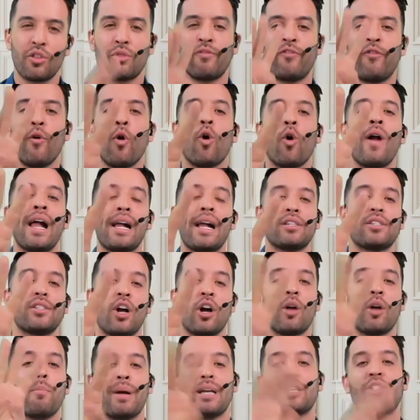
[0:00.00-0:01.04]
4x'd
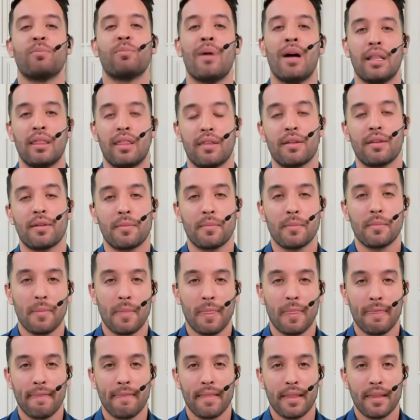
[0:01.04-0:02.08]
our best month
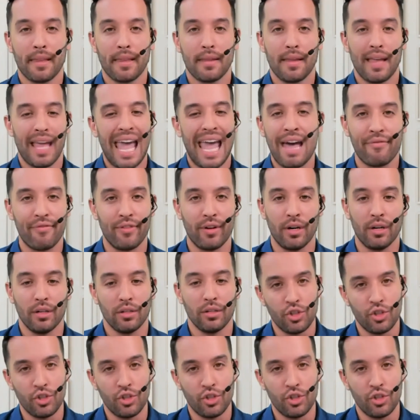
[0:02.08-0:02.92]
ever